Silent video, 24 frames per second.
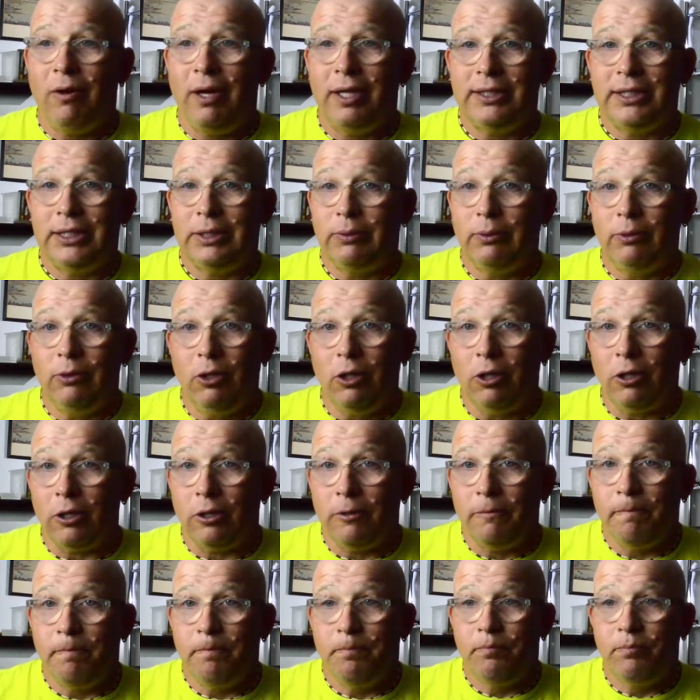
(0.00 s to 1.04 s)
I said, well, look,
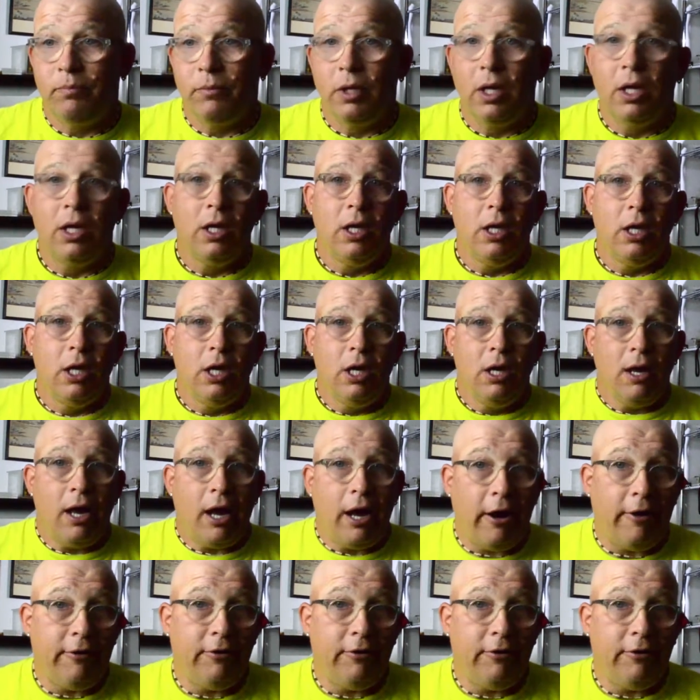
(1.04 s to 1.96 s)
I